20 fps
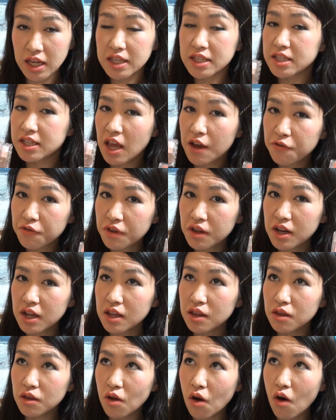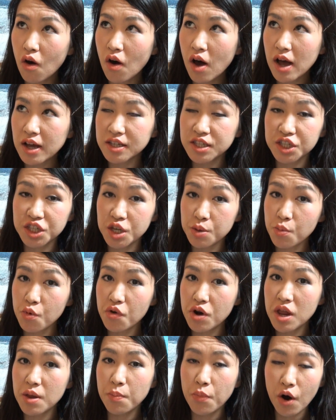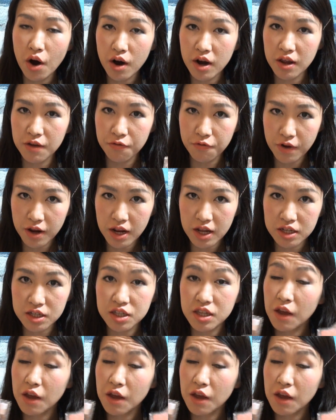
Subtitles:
It's definitely not a shimmery pearly finish.